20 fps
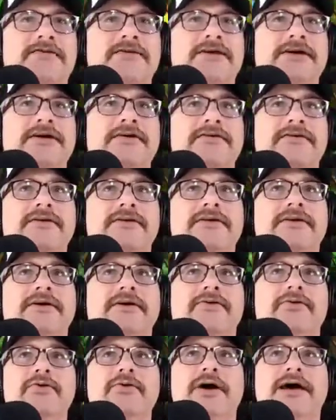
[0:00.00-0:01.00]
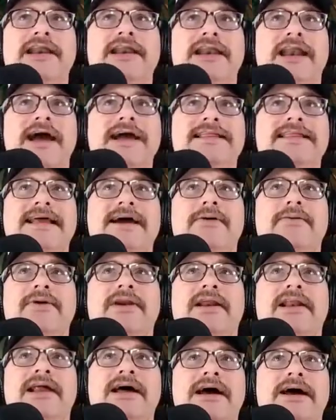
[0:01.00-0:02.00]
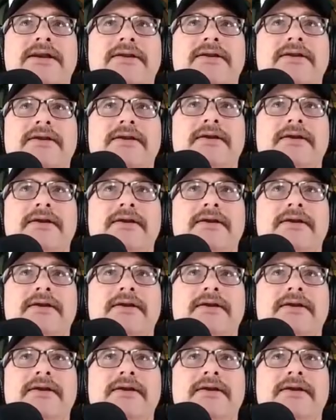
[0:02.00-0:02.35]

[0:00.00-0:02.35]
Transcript: Terrible care. Ooh, I like that one a lot.